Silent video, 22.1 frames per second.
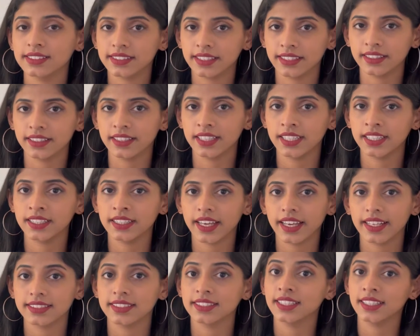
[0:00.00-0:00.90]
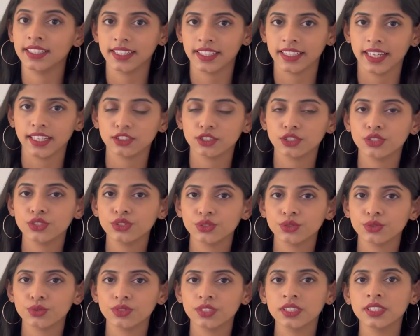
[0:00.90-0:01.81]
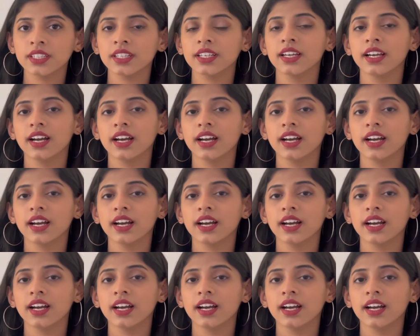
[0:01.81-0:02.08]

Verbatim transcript: Sunderland as an international student